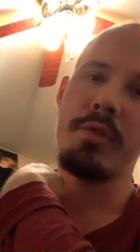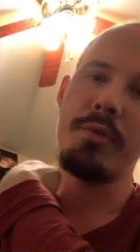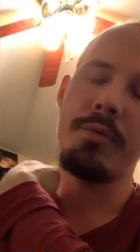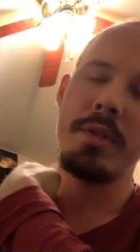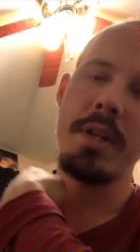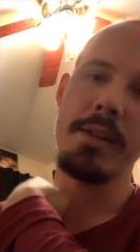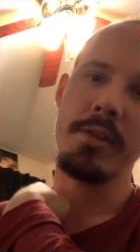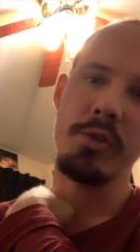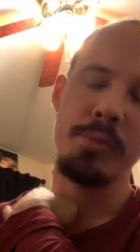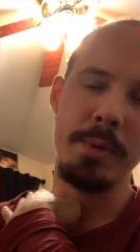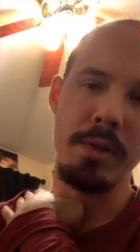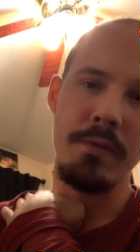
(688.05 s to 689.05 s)
to reject the
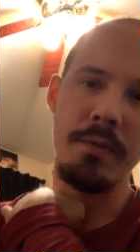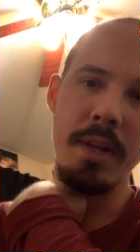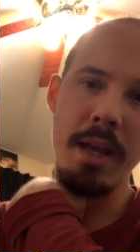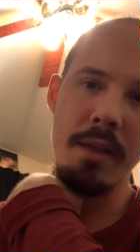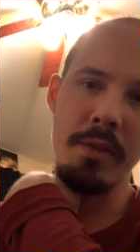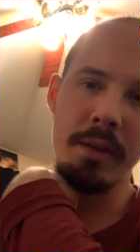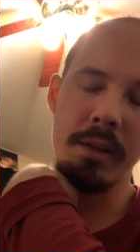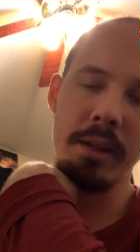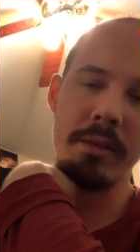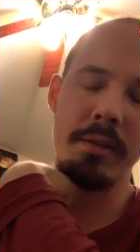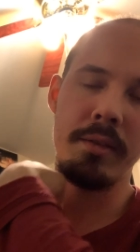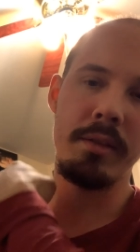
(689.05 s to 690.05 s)
spirit of death that
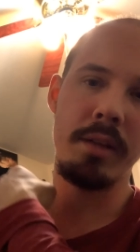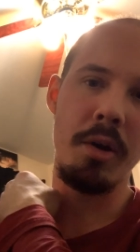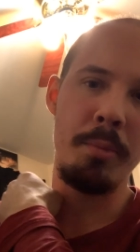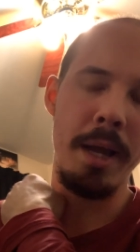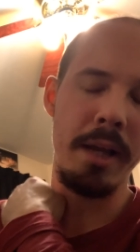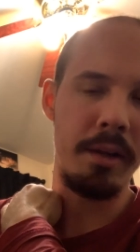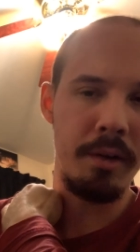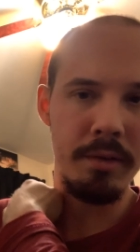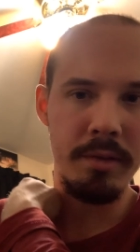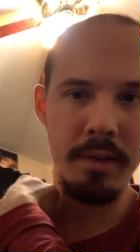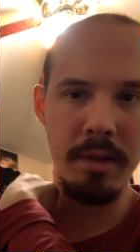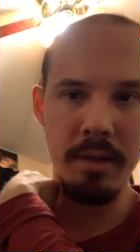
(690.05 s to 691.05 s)
gets us to go back in our
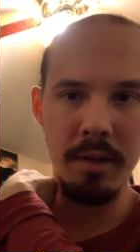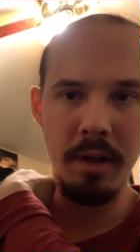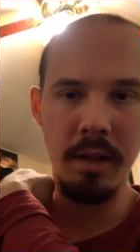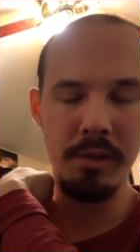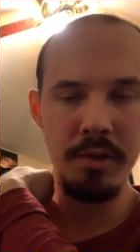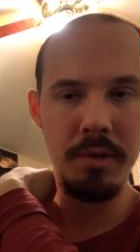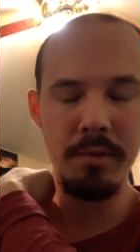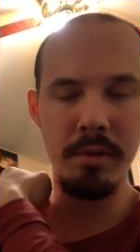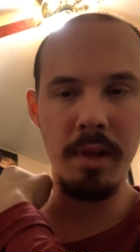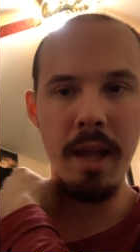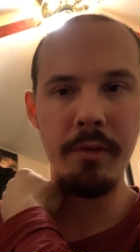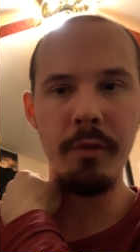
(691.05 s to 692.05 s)
sin and choose
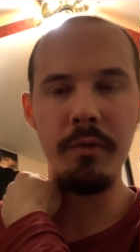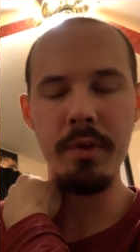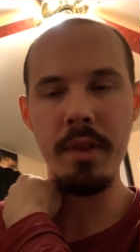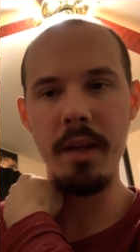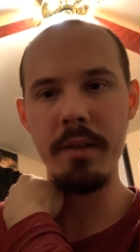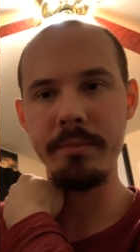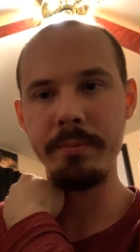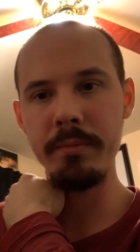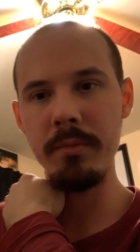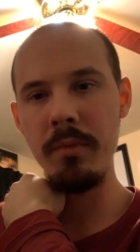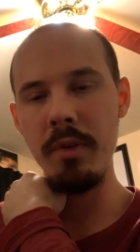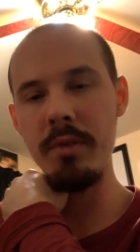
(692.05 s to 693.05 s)
a life over that.
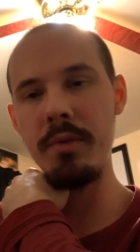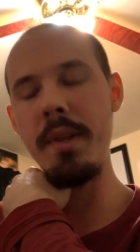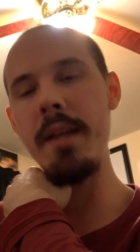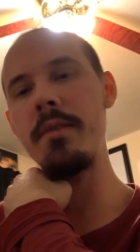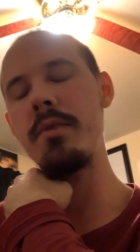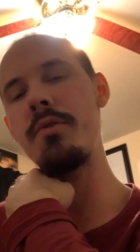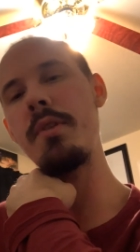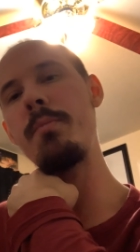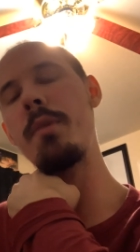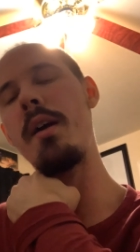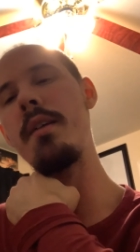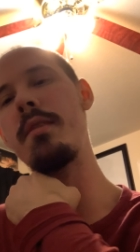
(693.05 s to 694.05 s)
So that's the
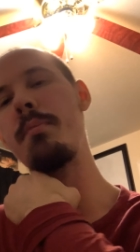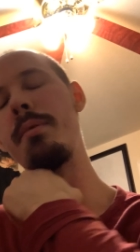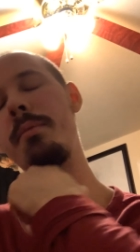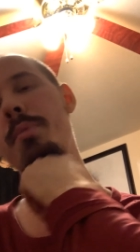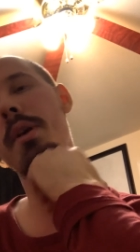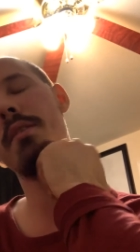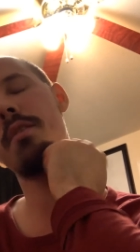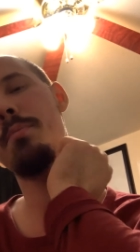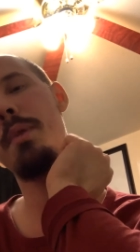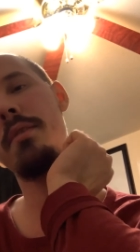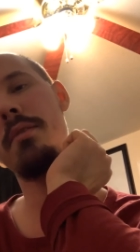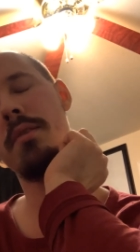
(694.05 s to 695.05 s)
dream, guys. I pray this
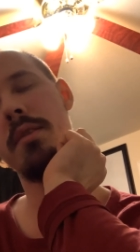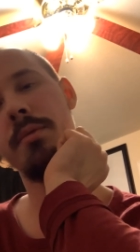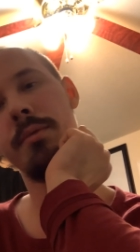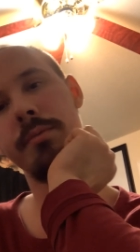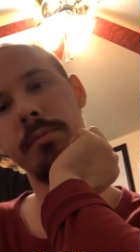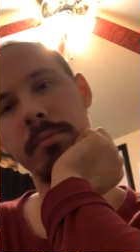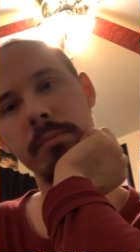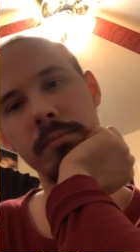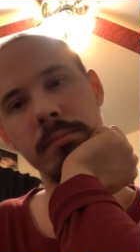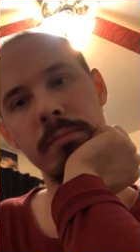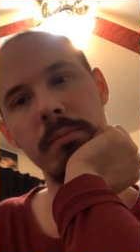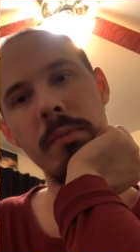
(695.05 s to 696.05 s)
blesses you.
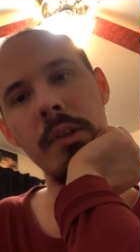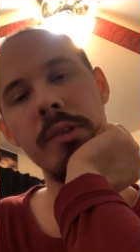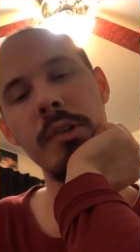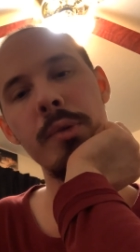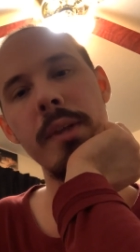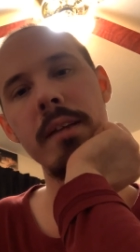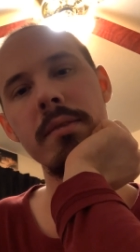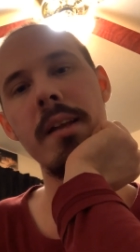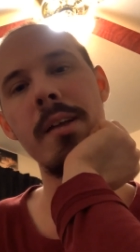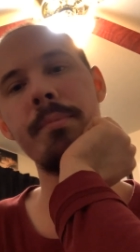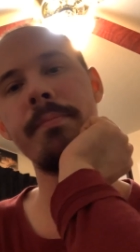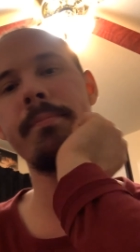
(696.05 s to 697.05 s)
Till next
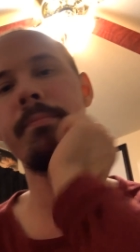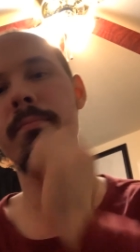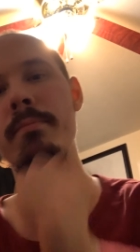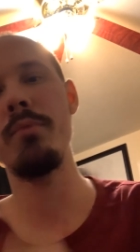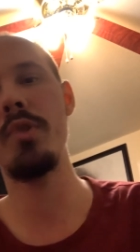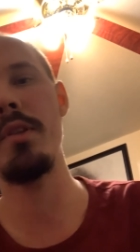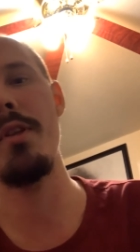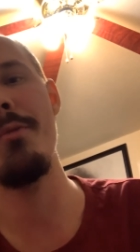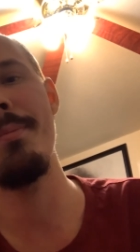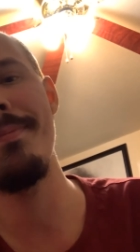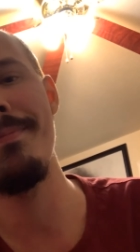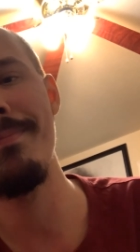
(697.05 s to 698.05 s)
time,
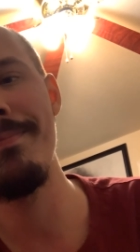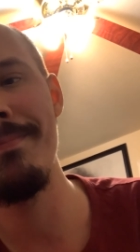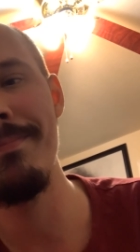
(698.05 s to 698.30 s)
shalom.